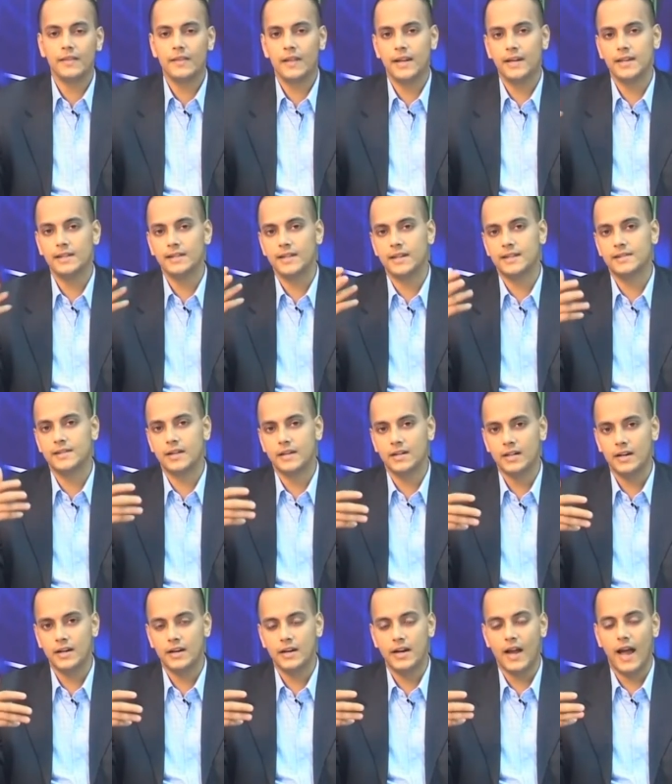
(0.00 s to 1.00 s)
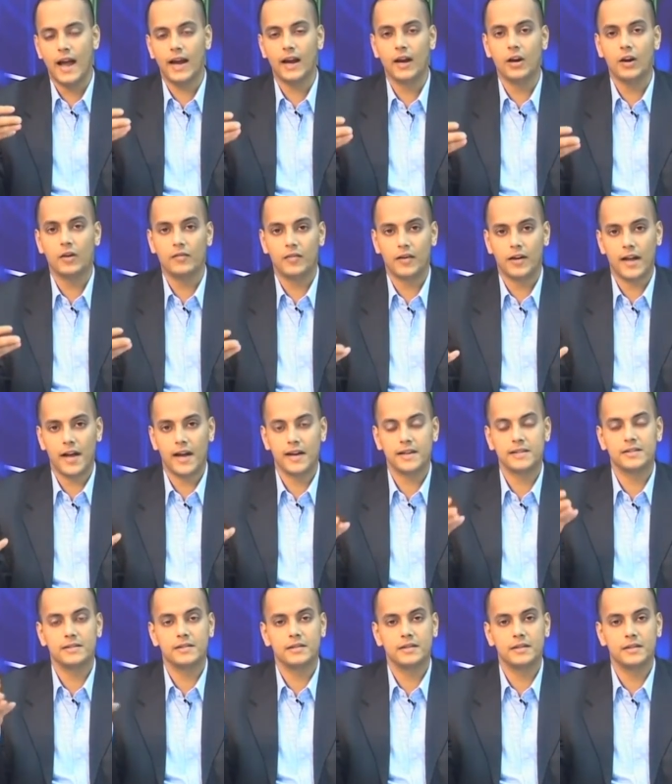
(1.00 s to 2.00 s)
that is at certain angle of
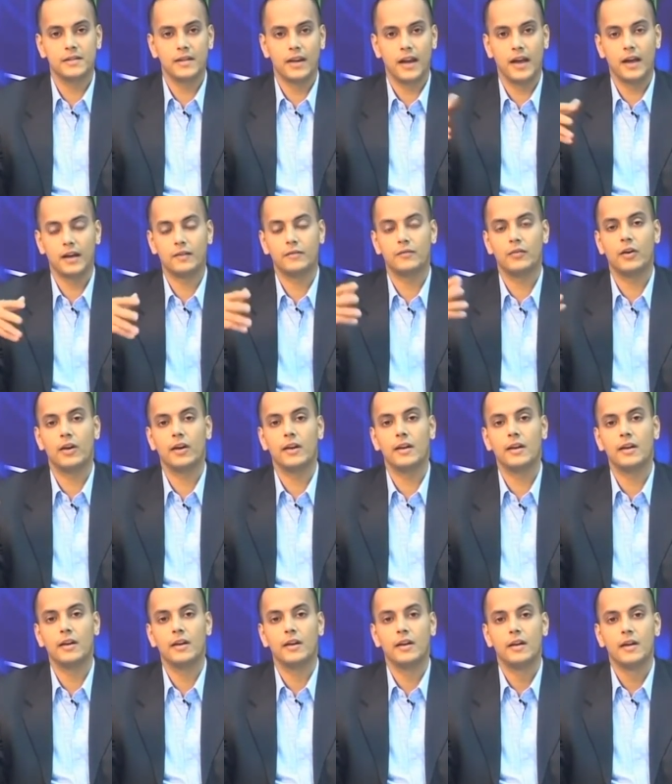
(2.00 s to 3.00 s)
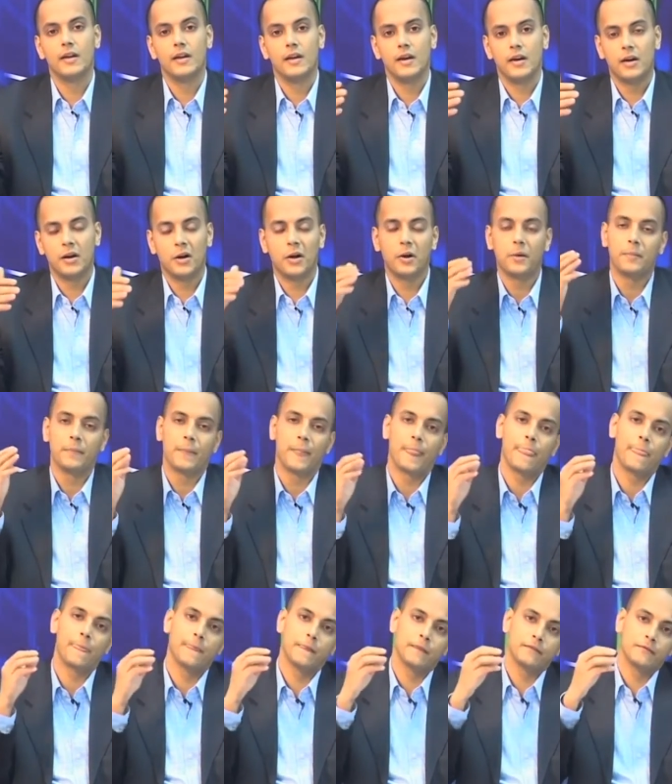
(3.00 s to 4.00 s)
attacks an airfoil um,
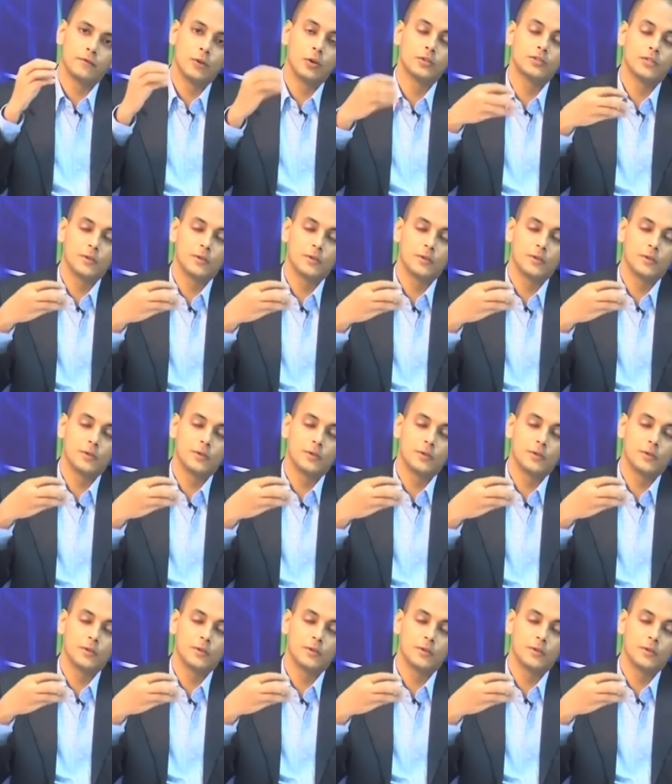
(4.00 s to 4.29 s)
the flow